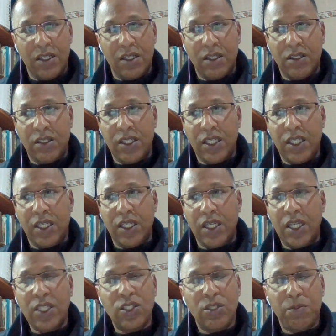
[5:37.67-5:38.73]
the
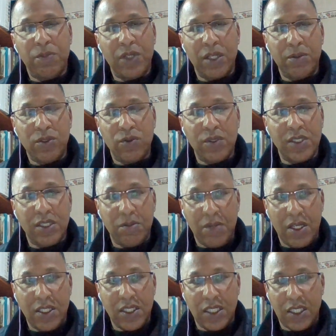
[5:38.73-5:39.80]
interplay between
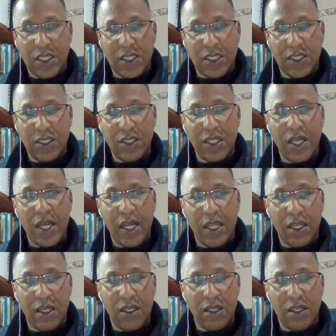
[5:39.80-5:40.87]
semantics
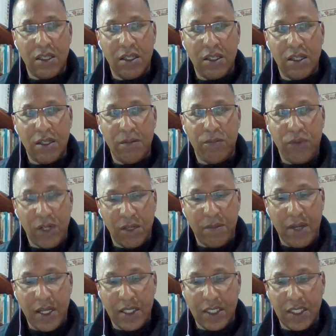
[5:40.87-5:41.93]
and
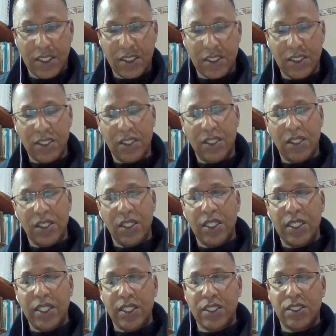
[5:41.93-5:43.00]
pragmatics
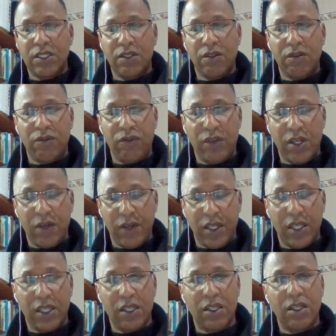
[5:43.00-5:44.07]
is
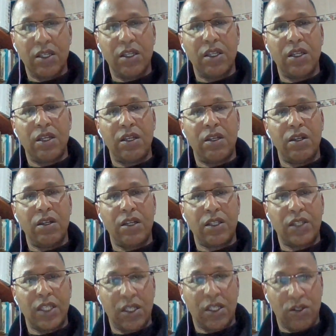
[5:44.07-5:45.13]
very, I
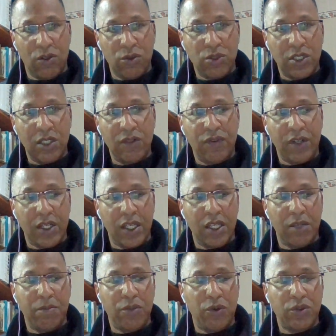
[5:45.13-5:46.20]
think, crucial, very
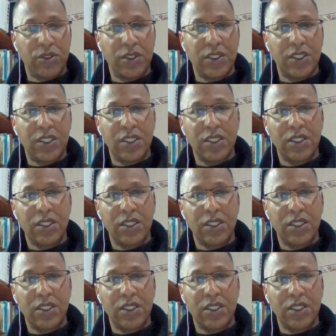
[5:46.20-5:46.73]
important,